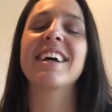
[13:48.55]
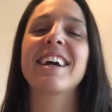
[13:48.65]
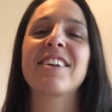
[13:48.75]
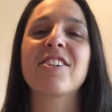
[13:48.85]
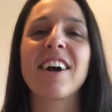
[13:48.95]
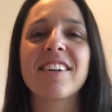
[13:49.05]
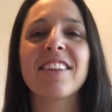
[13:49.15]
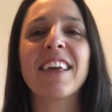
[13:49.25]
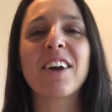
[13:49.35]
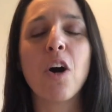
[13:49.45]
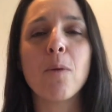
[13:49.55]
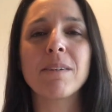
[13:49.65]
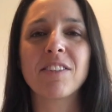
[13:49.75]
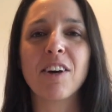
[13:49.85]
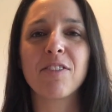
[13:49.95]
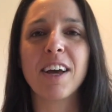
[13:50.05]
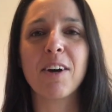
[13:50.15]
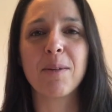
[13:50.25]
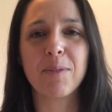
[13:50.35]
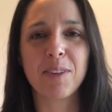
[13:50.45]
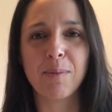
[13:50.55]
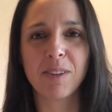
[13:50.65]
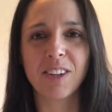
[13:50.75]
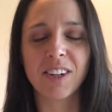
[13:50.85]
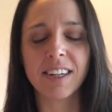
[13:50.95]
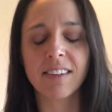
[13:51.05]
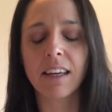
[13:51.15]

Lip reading: I tried to calm myself down and seem serious.